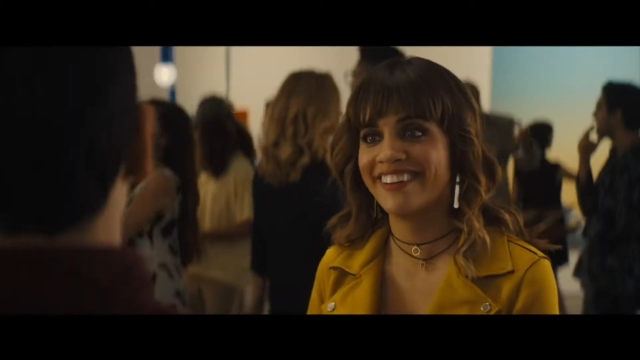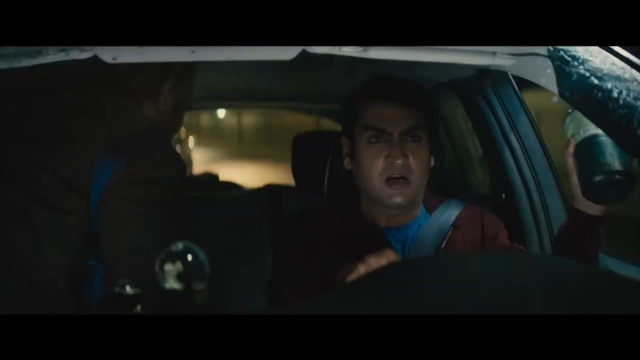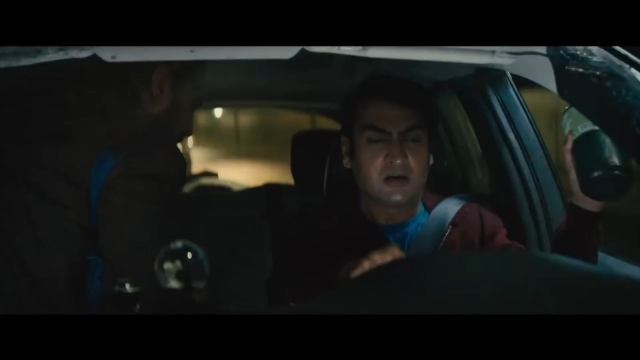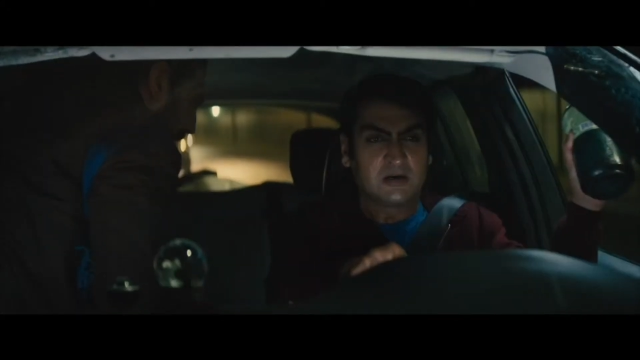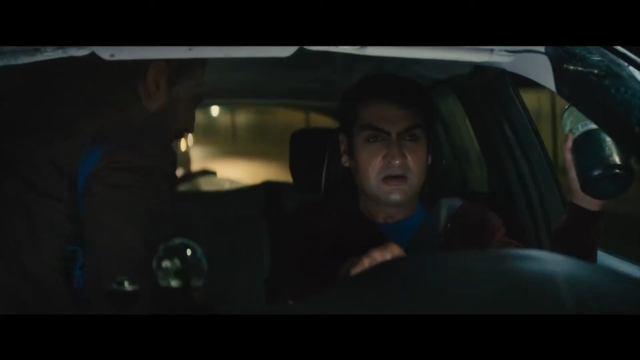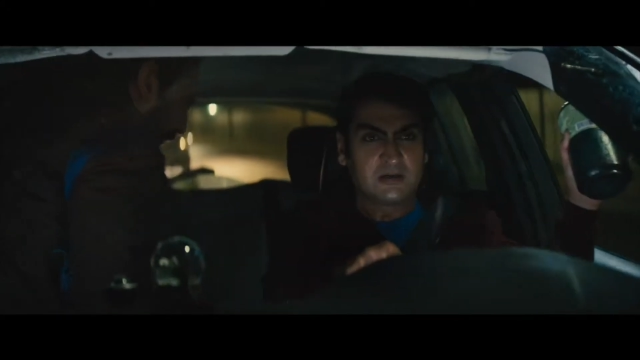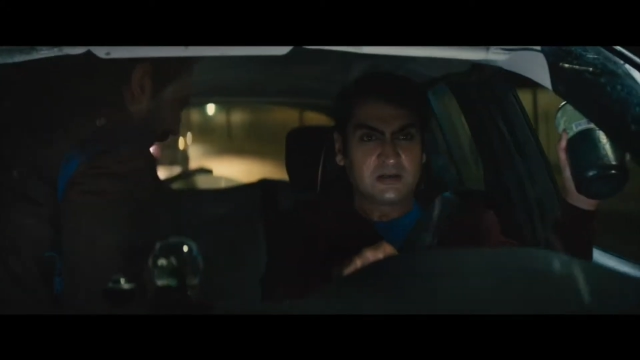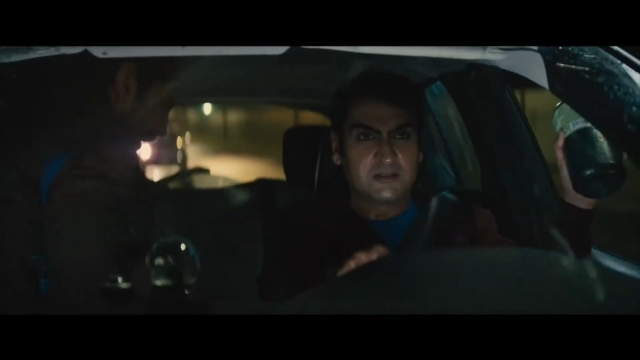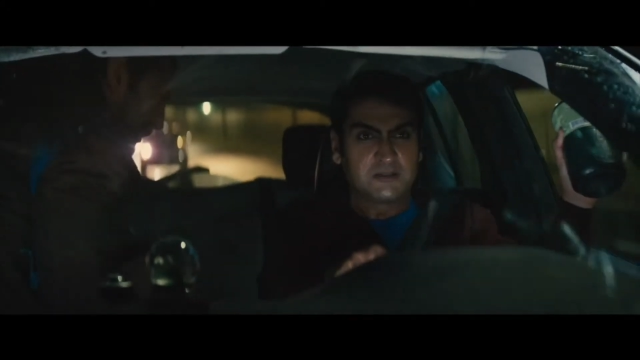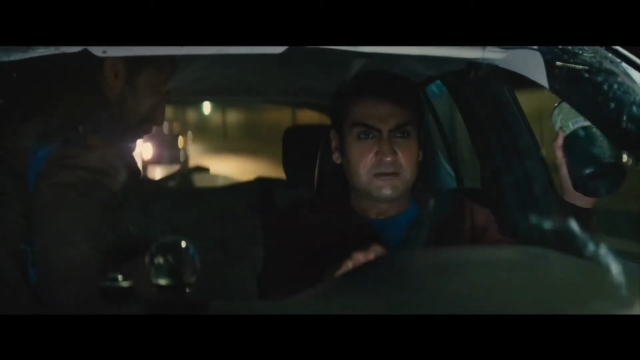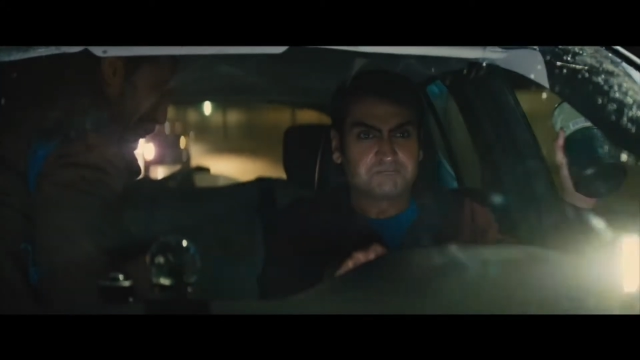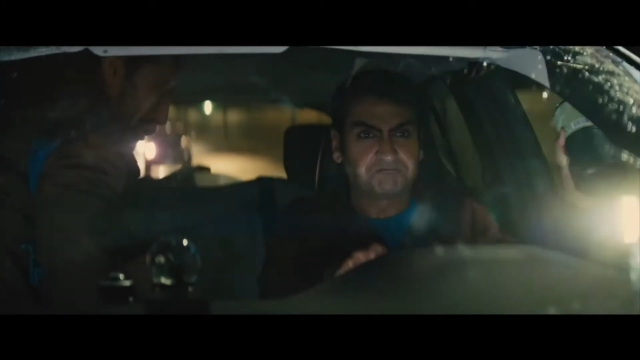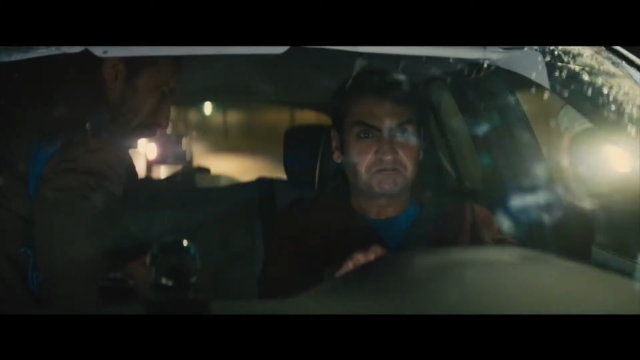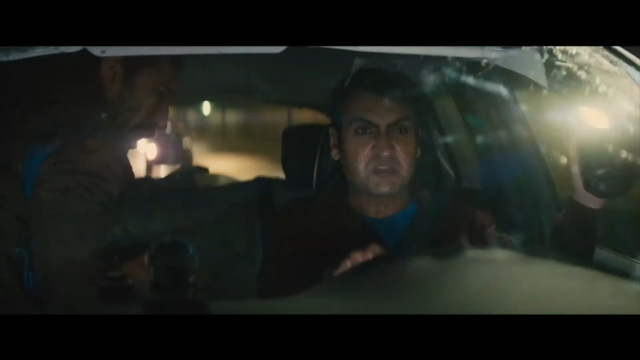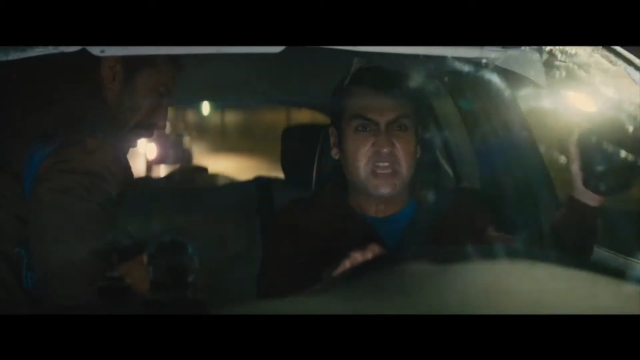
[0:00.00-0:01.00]
isn't freaking
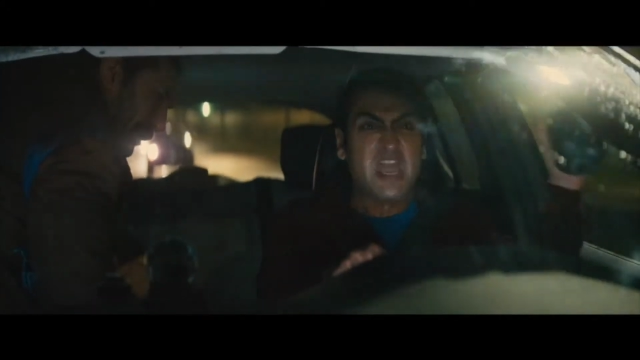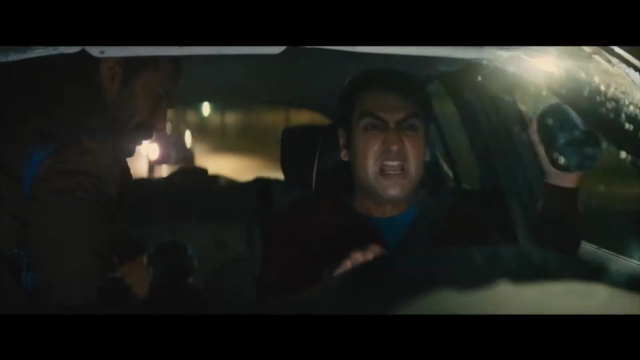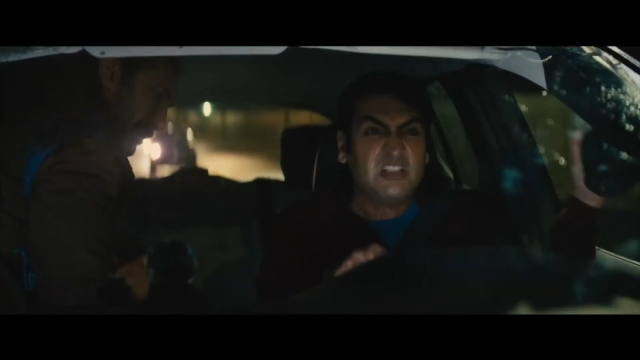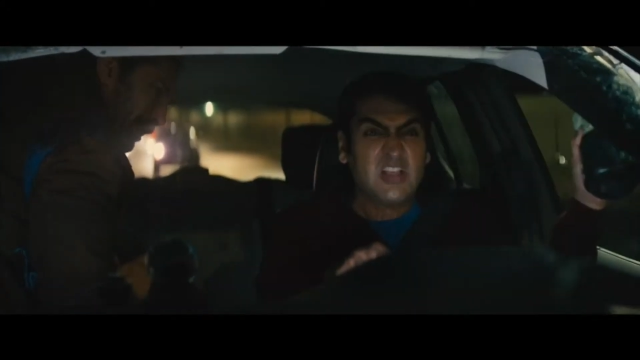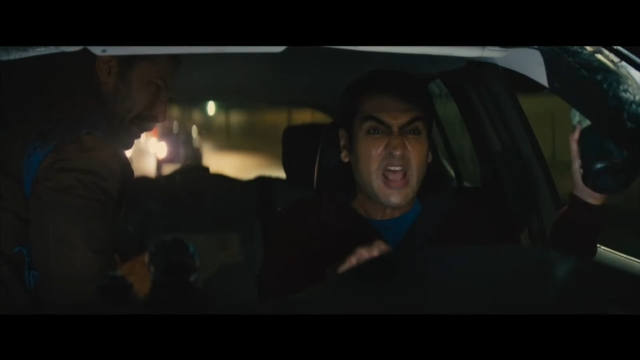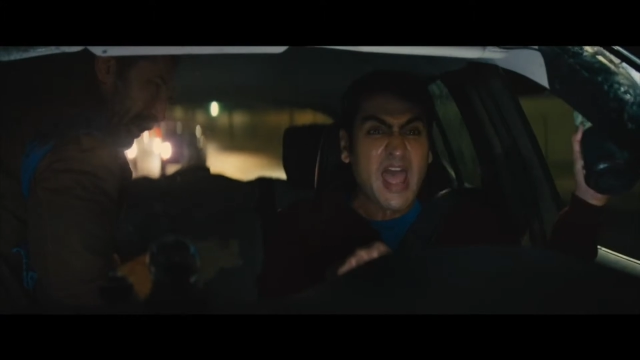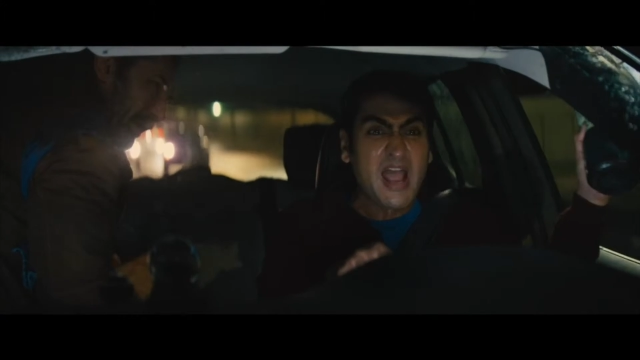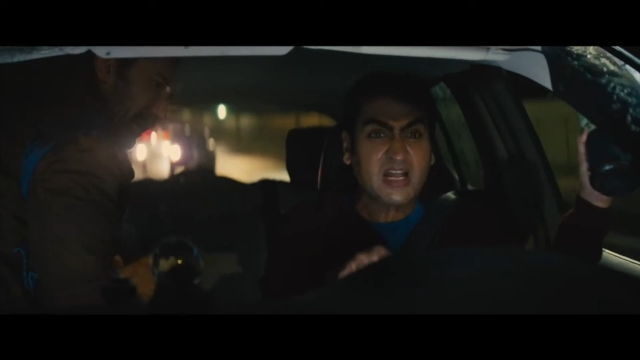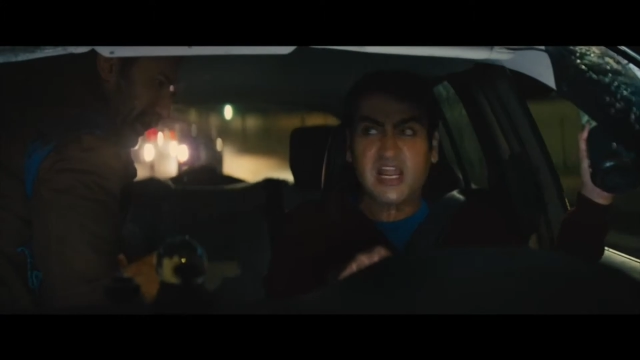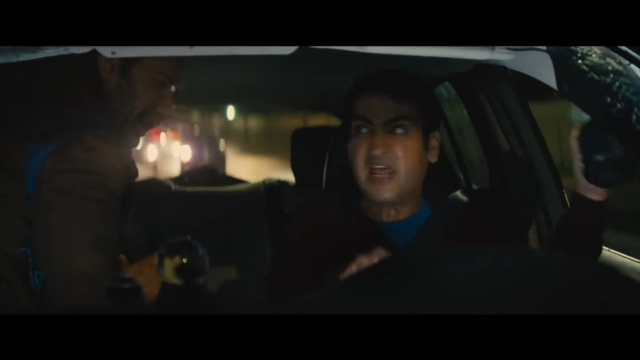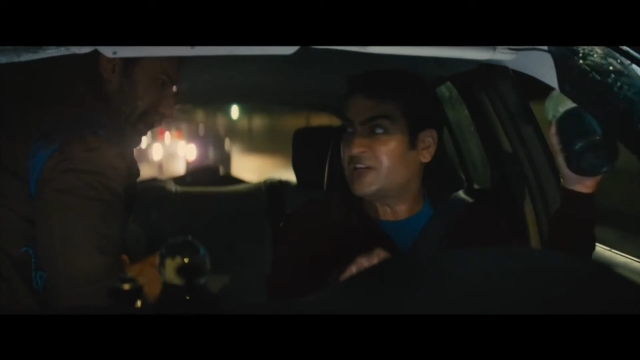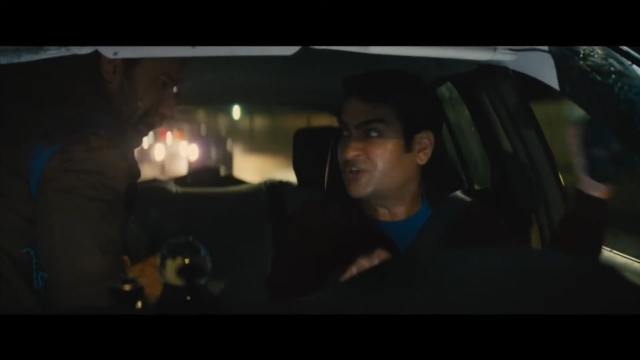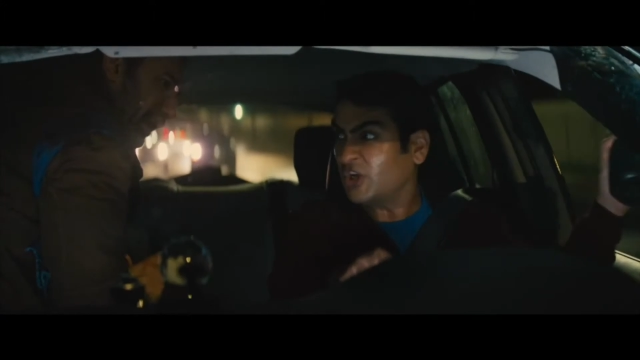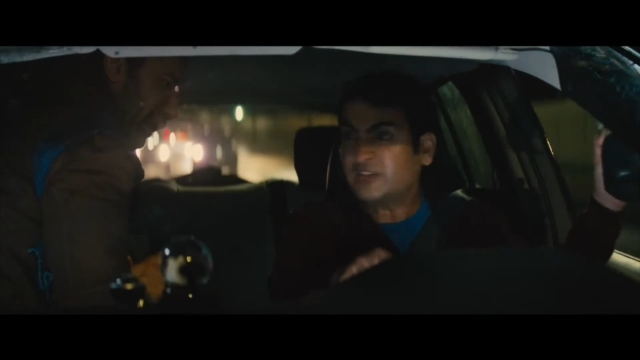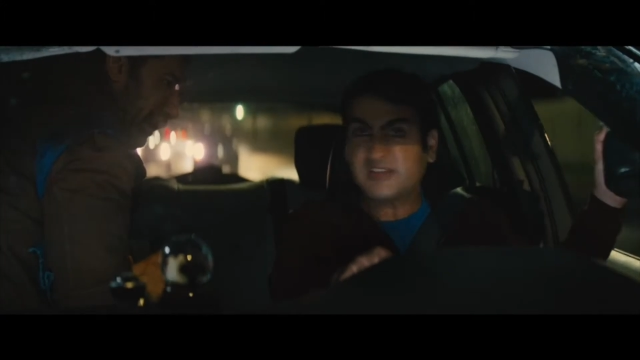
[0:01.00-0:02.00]
Jaws!
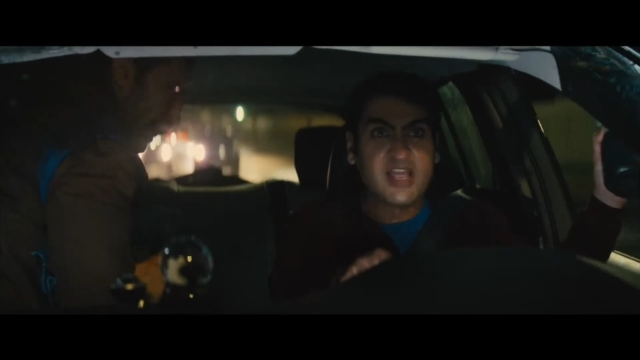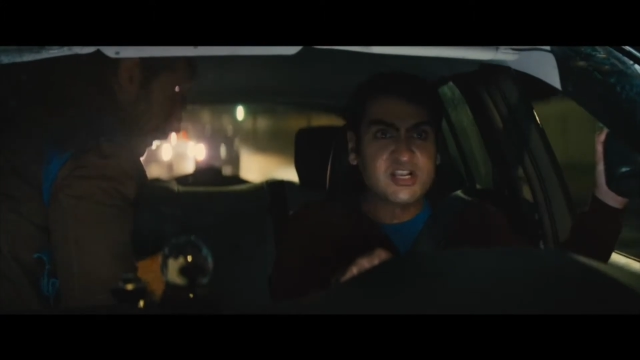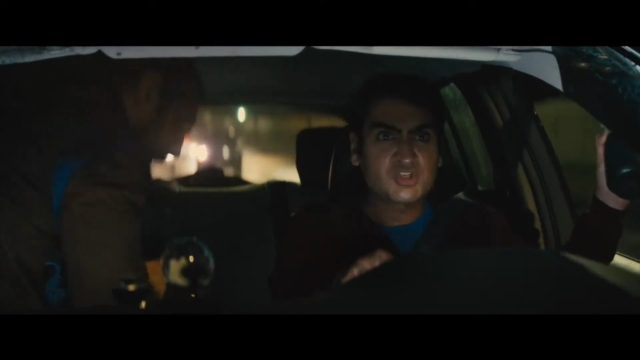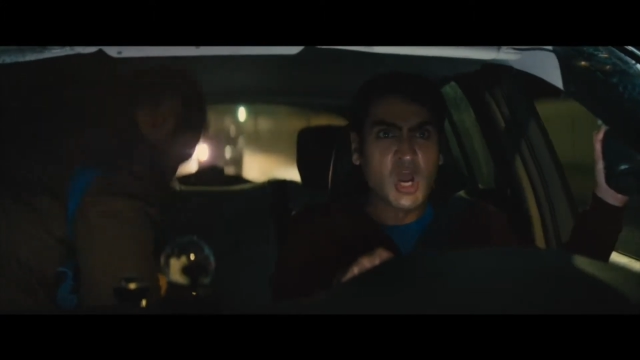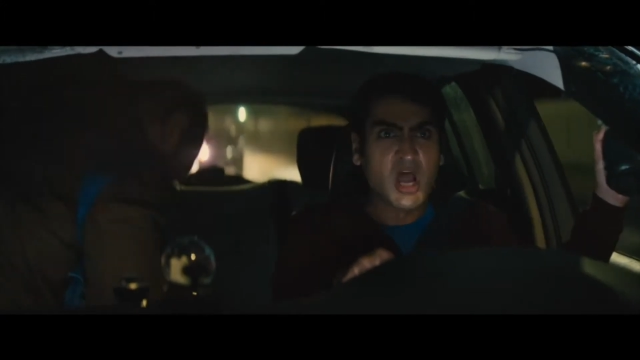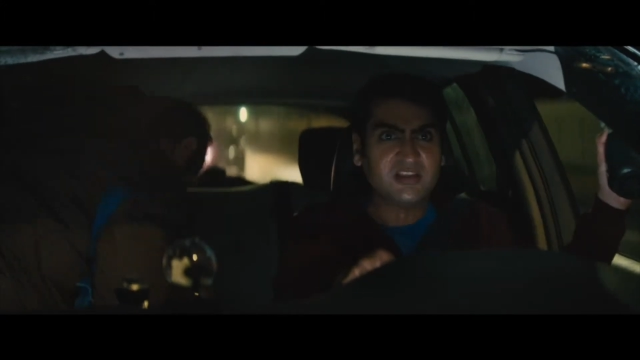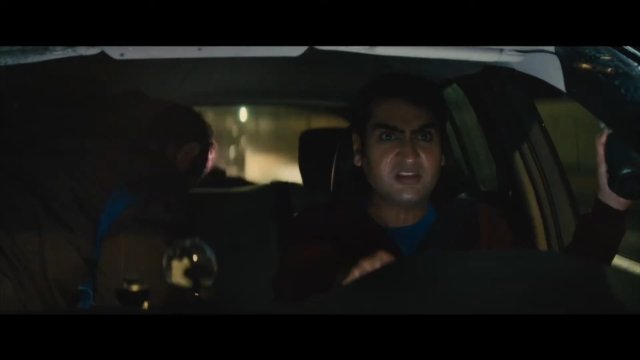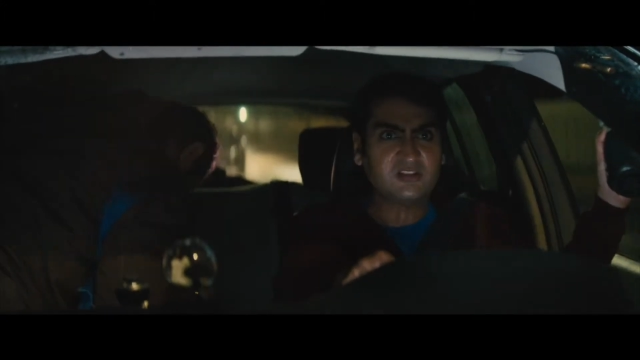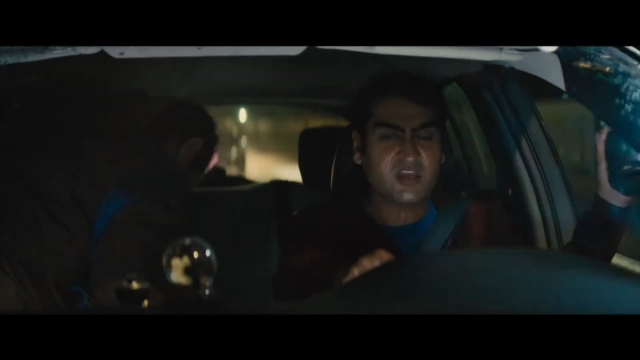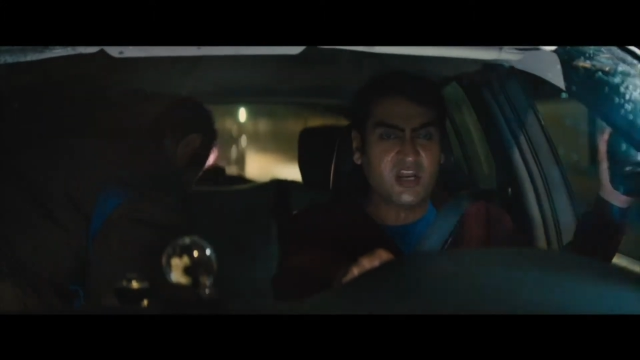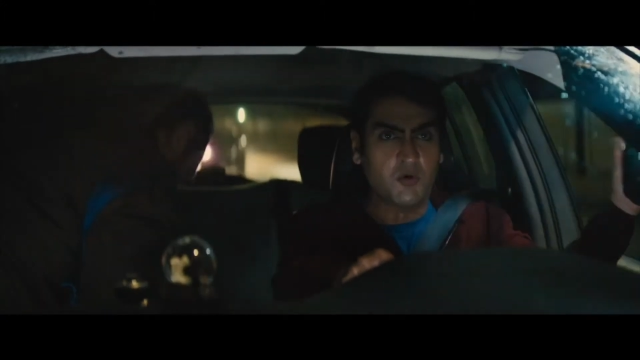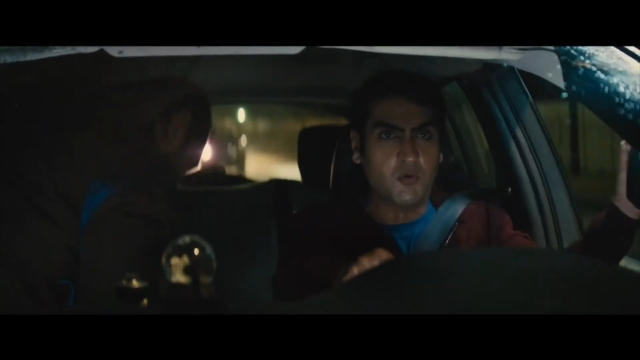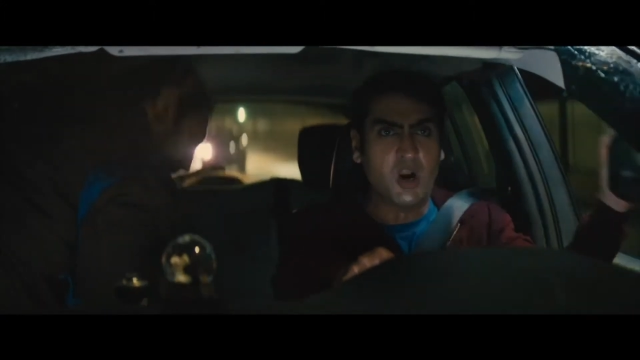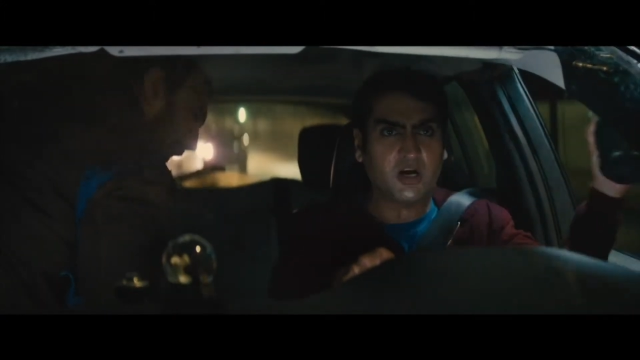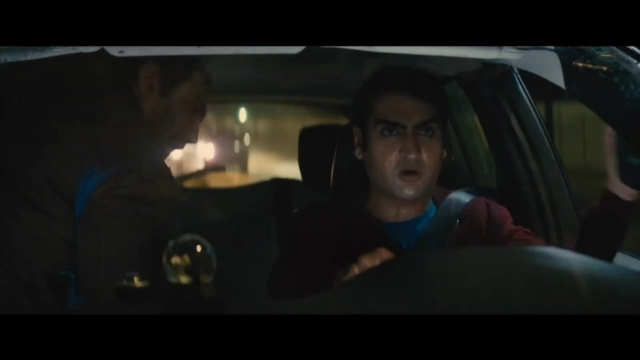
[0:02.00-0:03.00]
Exactly! Just like Jaws, it's
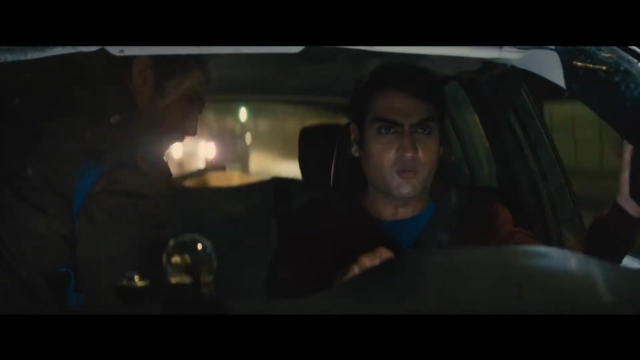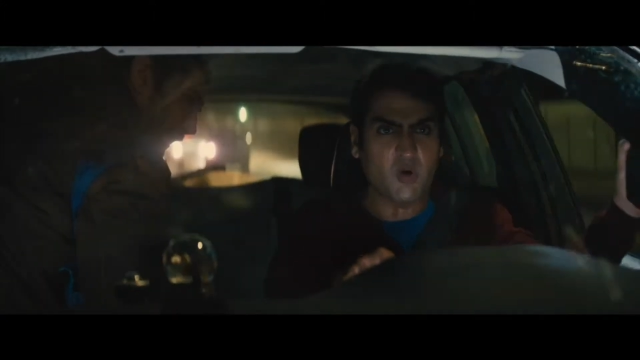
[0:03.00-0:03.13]
gonna work!